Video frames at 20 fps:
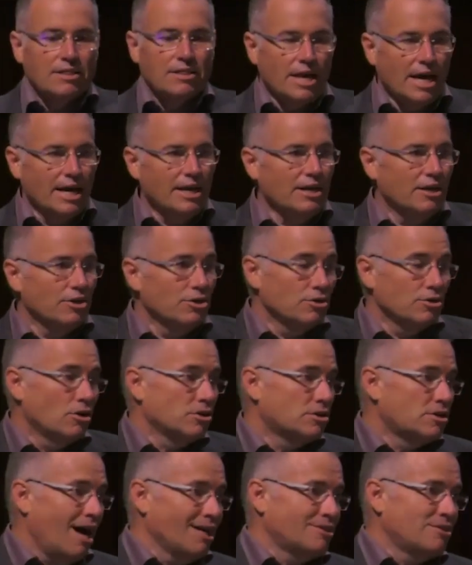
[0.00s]
Then you
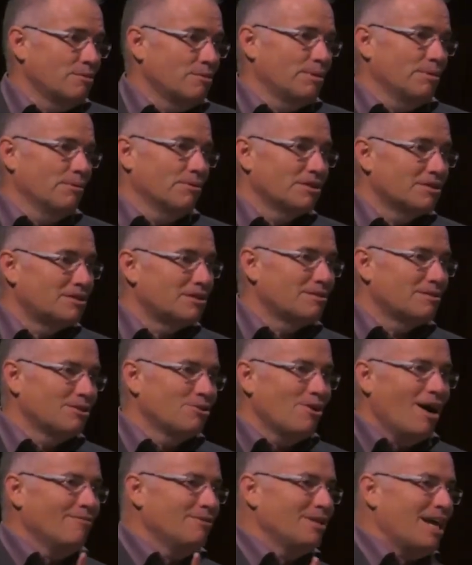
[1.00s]
go talk to the people.
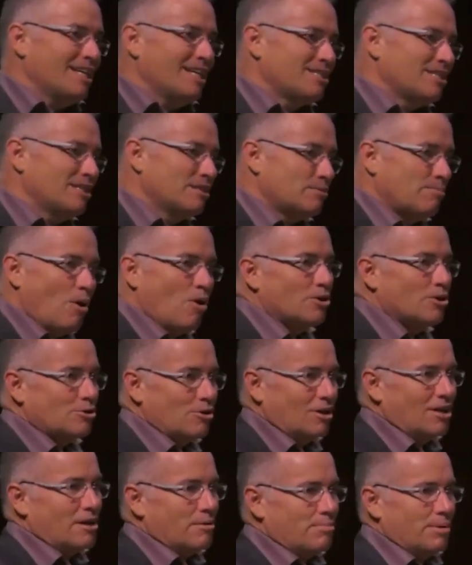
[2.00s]
You haven't actually spoken
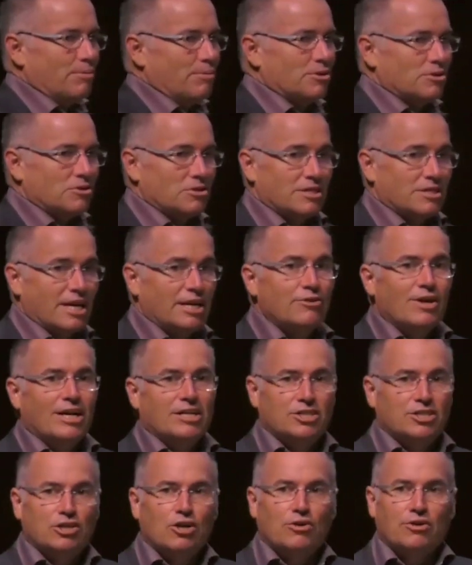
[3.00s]
to a lot of people in this. Then you
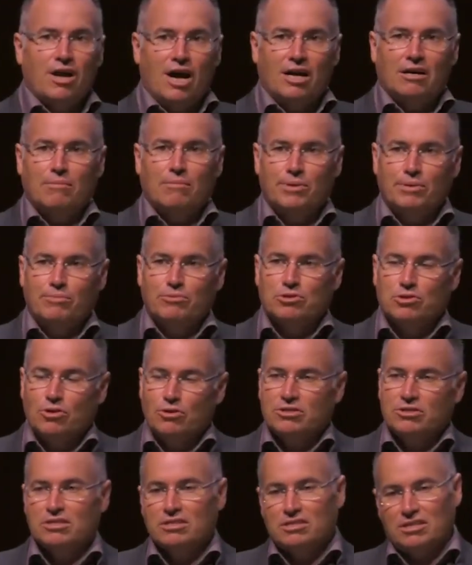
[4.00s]
actually go knock on people's
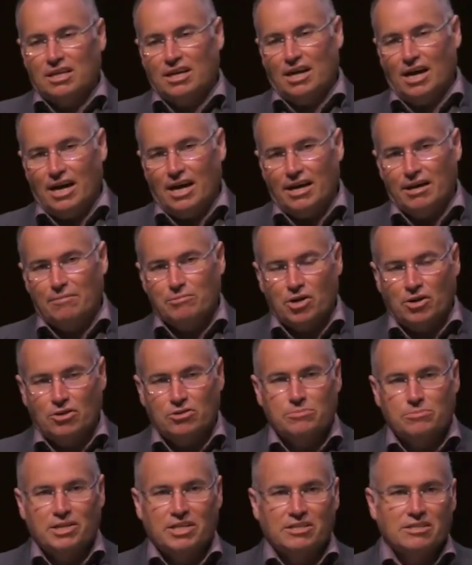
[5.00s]
doors and say, hi, I'm
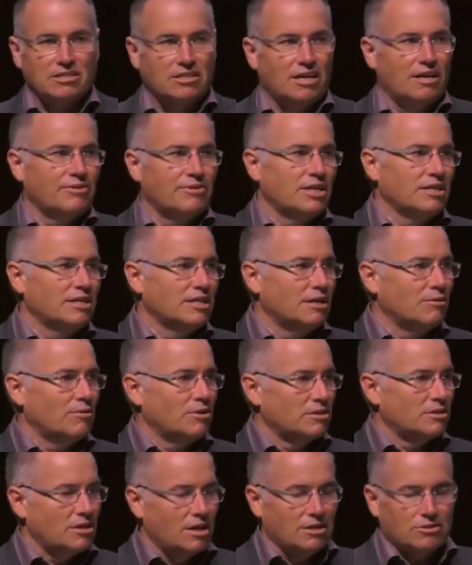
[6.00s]
Carlos Menendez. I have an idea. I
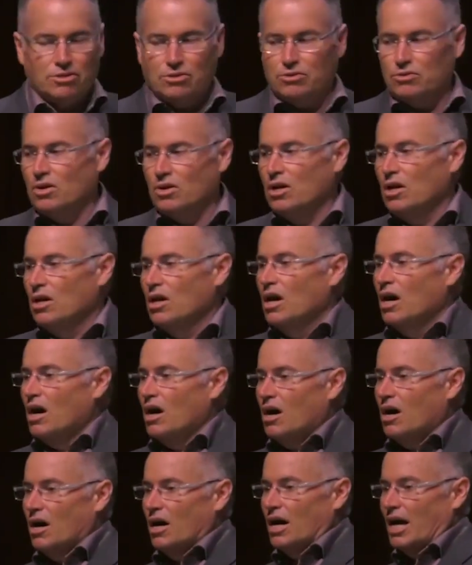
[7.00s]
want to talk to you.
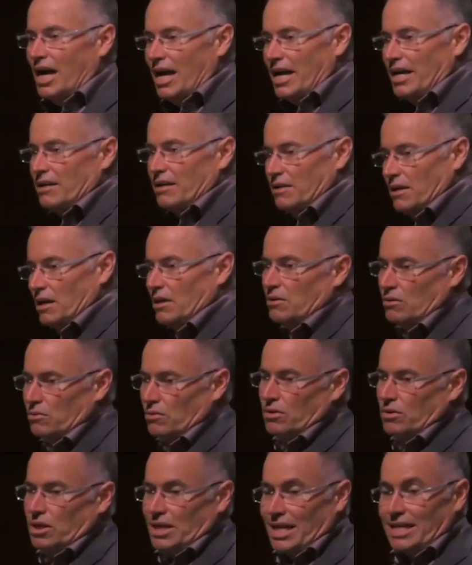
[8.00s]
And
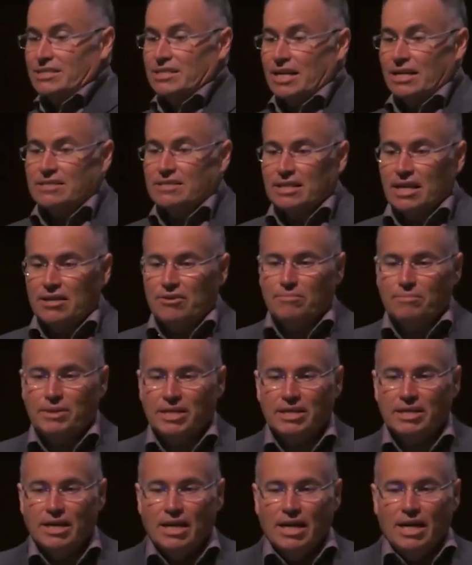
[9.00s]
let's get together and
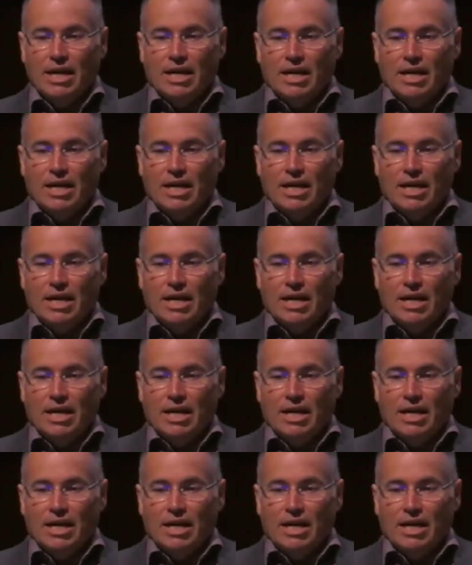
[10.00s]
meet.